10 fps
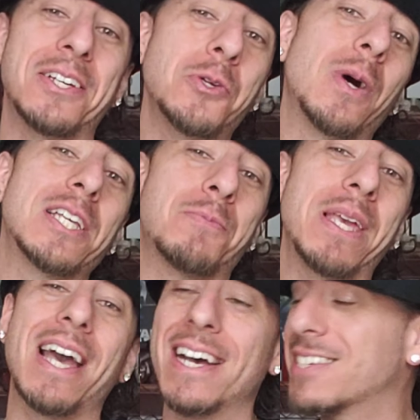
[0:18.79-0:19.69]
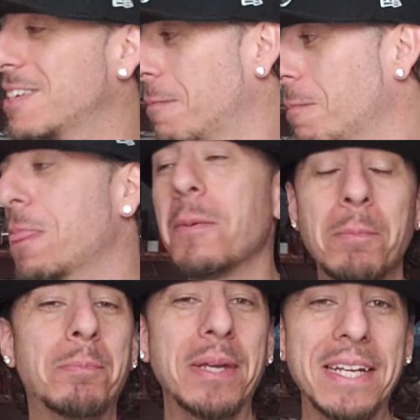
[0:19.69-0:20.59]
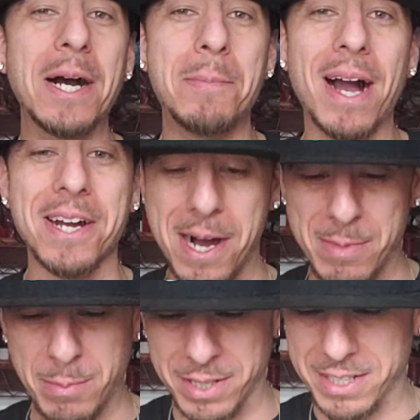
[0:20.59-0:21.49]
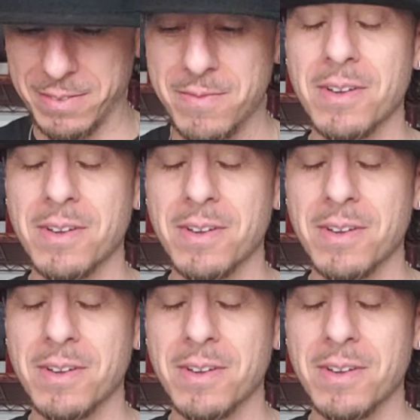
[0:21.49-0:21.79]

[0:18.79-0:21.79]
USPS beat up my comic book.